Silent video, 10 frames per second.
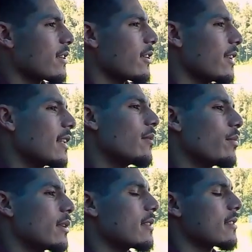are a little
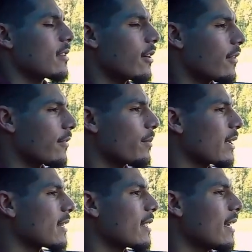bit soft,
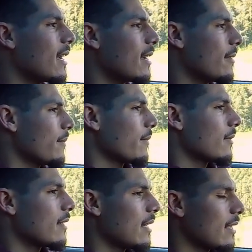but
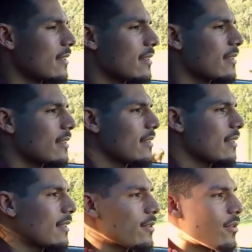that's
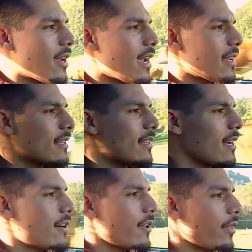okay.
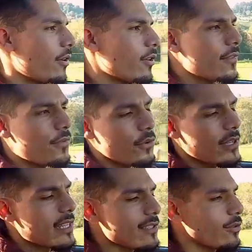They're 34
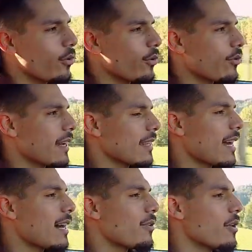years old right
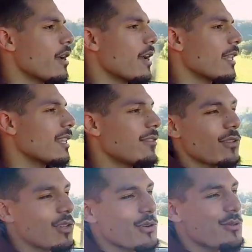now, and
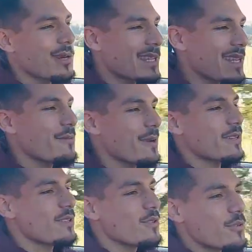even though when they
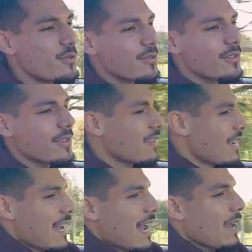were new,
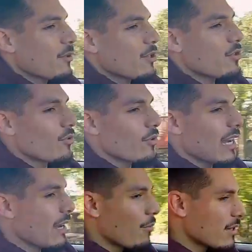I'm not sure,
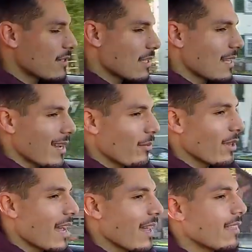I wasn't there,
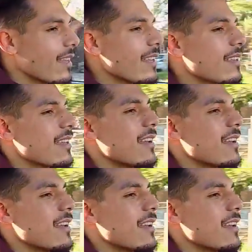but I think